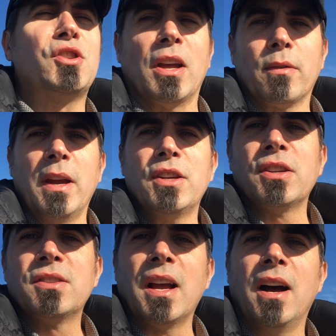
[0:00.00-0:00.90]

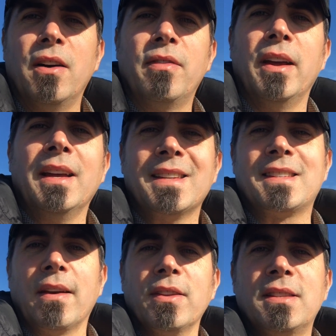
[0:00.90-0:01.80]
generations of
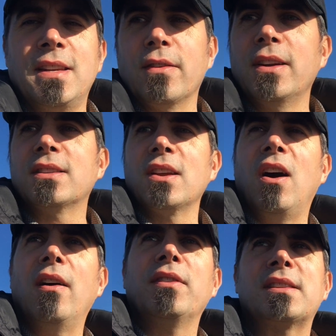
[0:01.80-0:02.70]
7 series
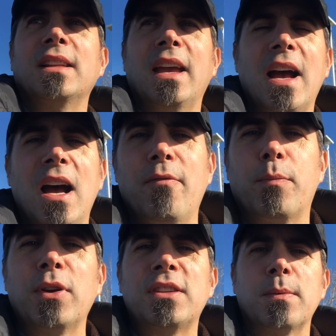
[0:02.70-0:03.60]
obviously have
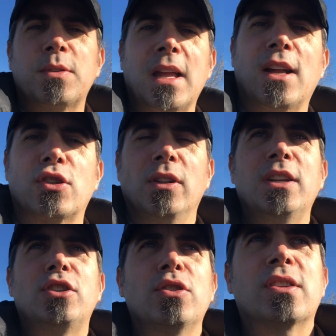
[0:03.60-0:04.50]
pretty substantial
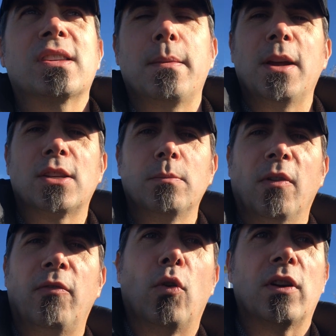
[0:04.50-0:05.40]
issues as I mentioned
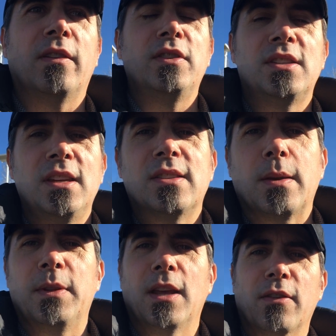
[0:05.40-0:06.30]
before and if you've seen
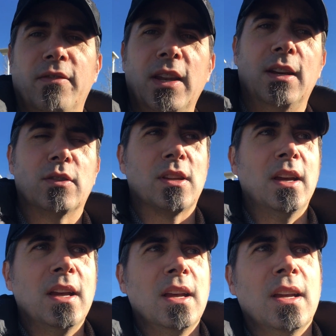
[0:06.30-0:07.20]
some of the other videos
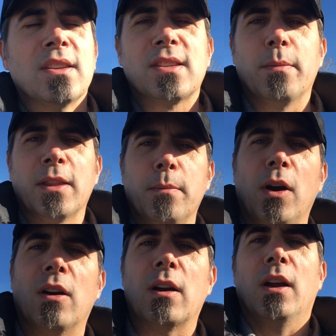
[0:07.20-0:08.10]
some of them
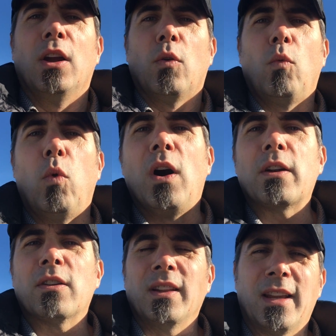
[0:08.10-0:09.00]
are
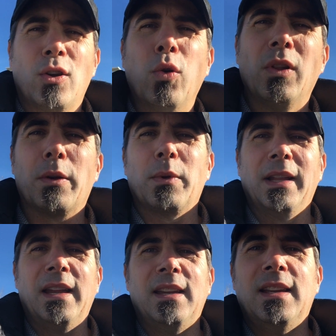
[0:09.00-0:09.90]
water like coolant
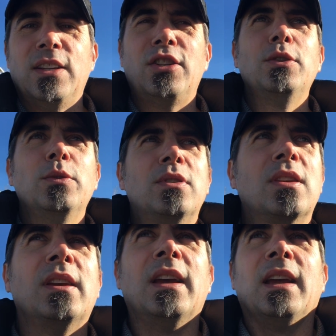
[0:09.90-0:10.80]
related
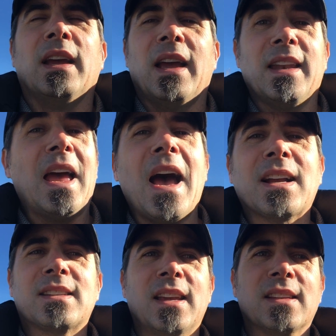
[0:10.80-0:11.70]
issues and
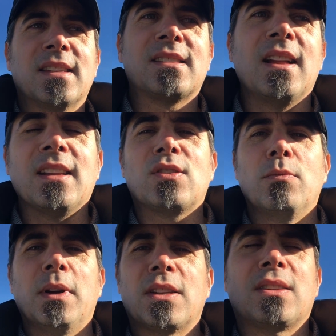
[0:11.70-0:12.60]
access it's not so
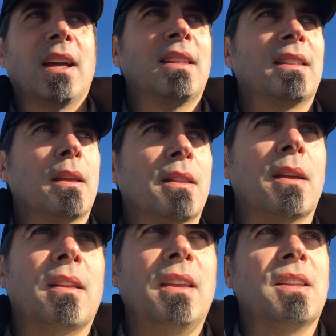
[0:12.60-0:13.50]
much that the,
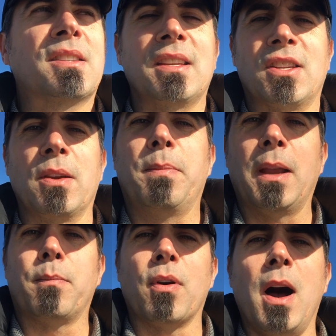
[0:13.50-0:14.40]
the it's such a
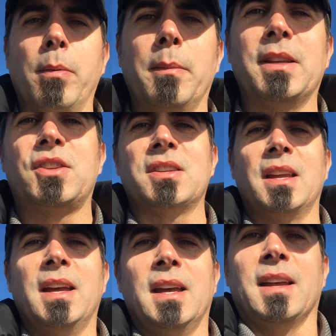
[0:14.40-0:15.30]
big problem it's just
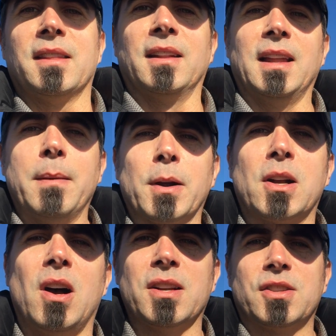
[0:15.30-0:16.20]
the labor
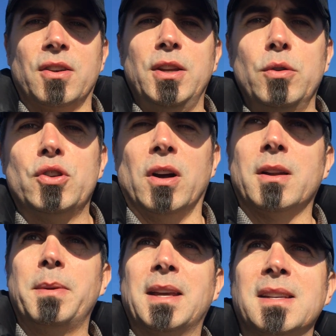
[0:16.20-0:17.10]
costs are huge on
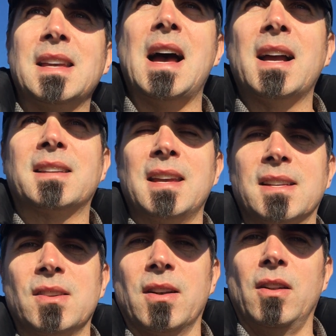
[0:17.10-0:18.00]
it because
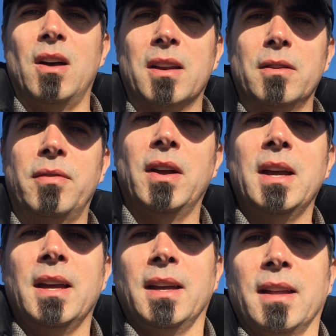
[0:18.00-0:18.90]
access on a lot of
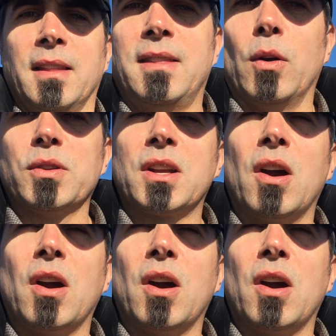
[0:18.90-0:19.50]
those